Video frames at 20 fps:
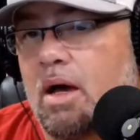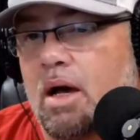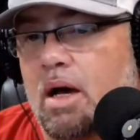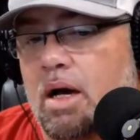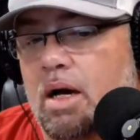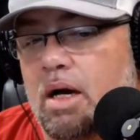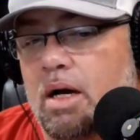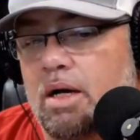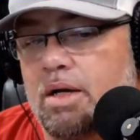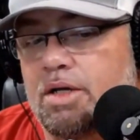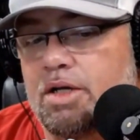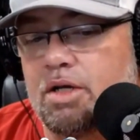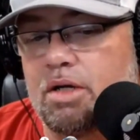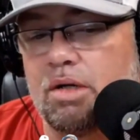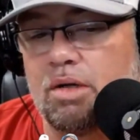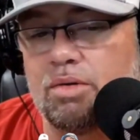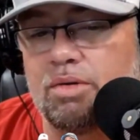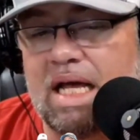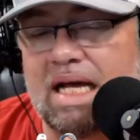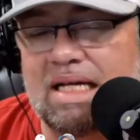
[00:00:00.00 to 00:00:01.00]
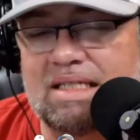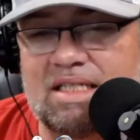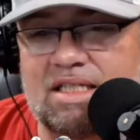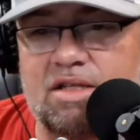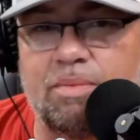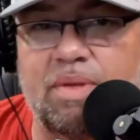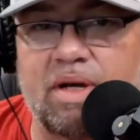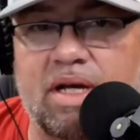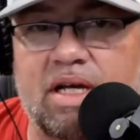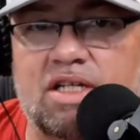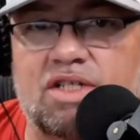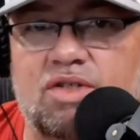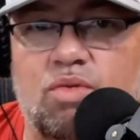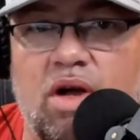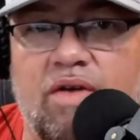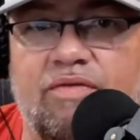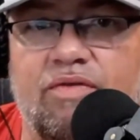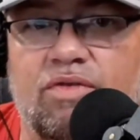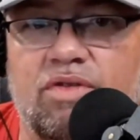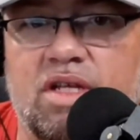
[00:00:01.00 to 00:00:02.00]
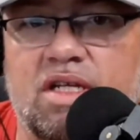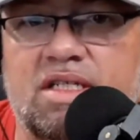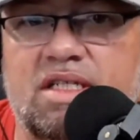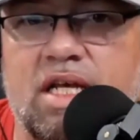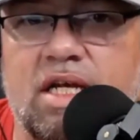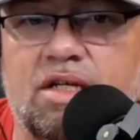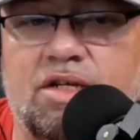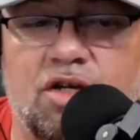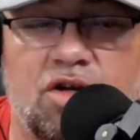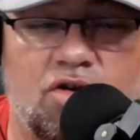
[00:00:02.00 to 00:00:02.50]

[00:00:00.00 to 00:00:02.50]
Uh, you know, that's the biggest way for this thing to